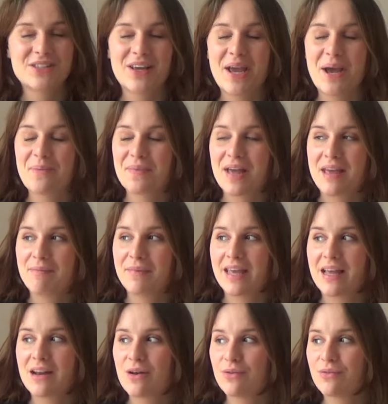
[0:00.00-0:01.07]
So yeah, I'm
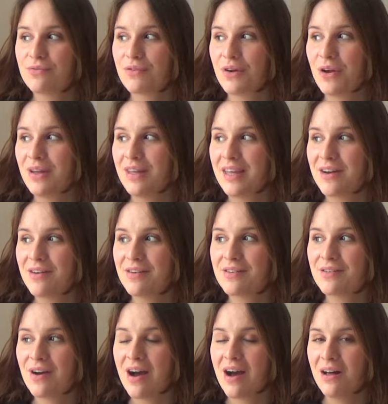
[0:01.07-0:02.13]
kind of a year and
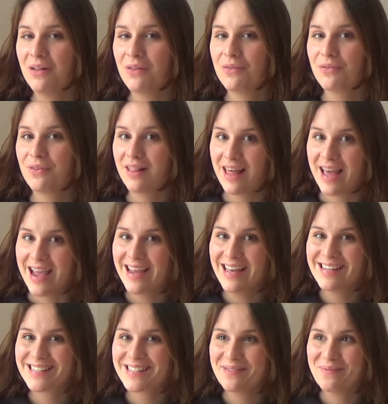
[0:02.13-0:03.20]
a half
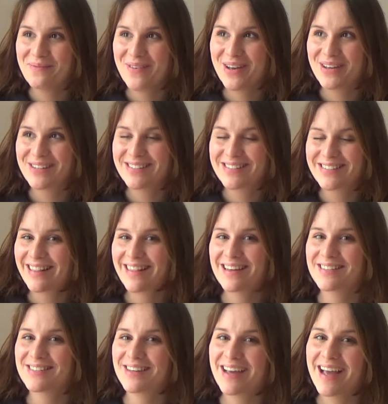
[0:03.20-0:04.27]
late, but
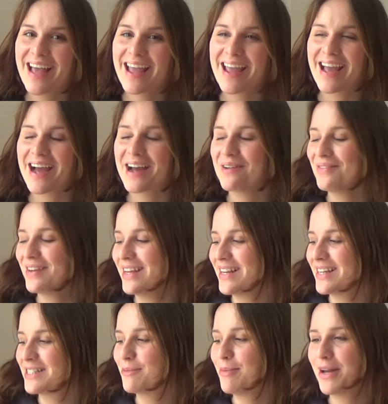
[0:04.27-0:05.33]
that's okay. I mean,
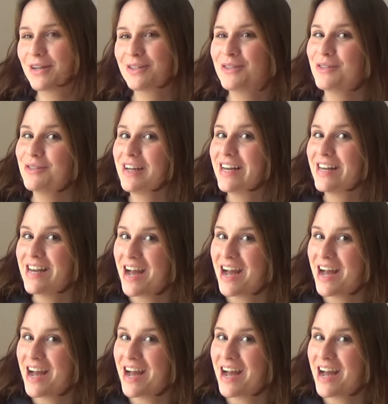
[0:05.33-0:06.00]
it's better to do it